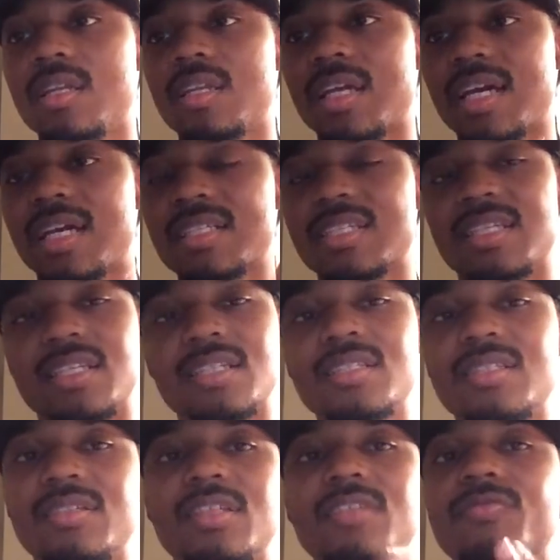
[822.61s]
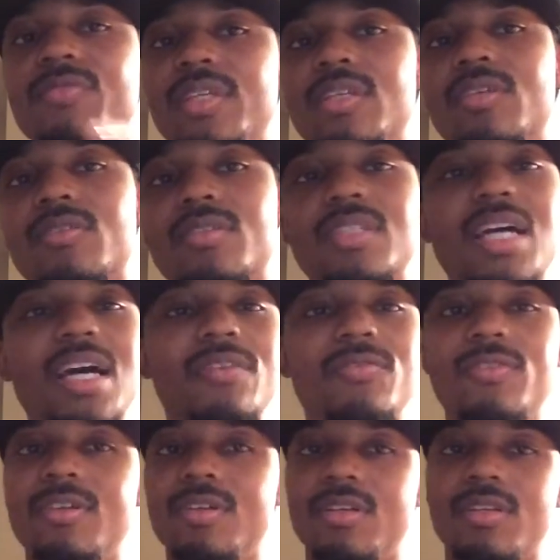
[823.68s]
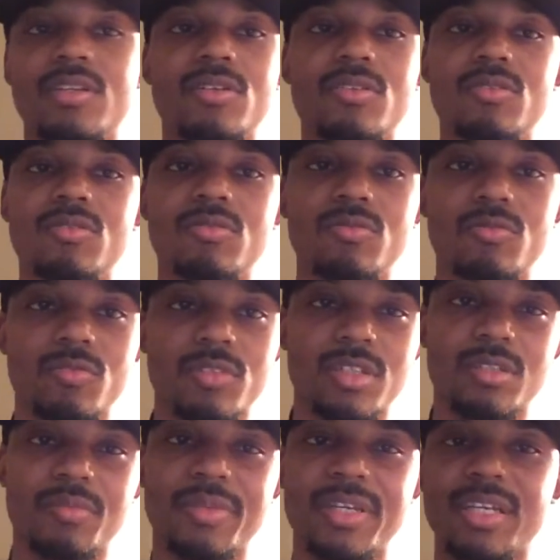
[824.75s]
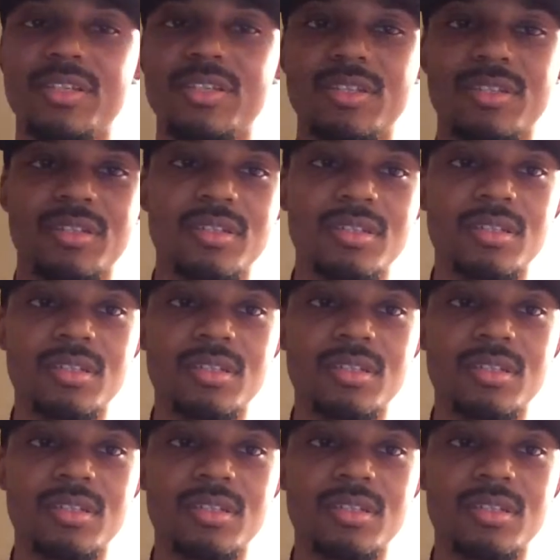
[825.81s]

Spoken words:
like I said, this video is not for no real major